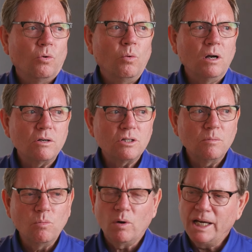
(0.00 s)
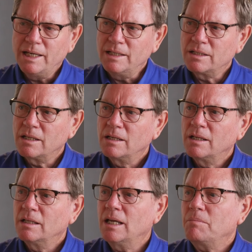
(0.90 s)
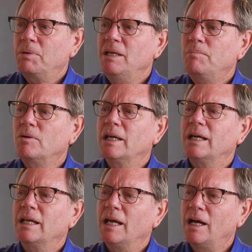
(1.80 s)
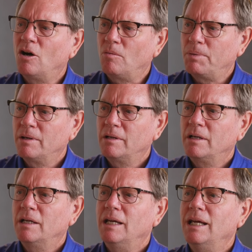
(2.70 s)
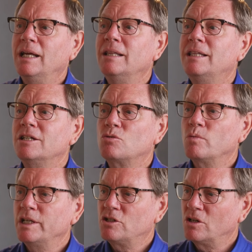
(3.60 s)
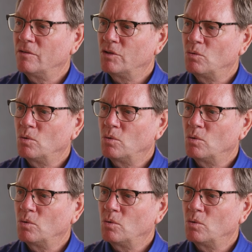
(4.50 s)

What are some ways that people can help in this region of the